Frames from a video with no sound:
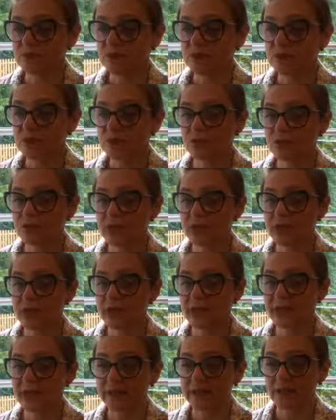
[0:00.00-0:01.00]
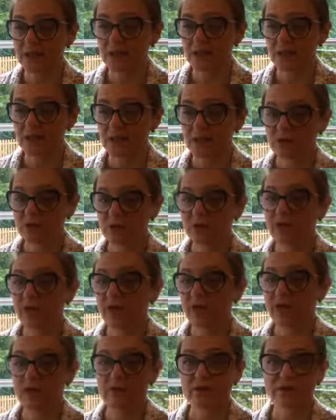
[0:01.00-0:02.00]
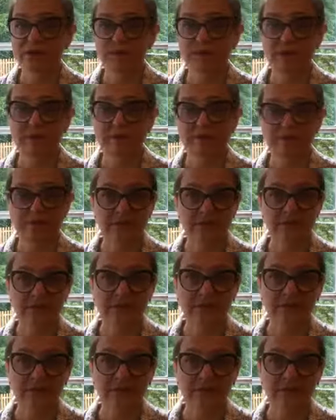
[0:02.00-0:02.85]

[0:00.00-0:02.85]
you take together some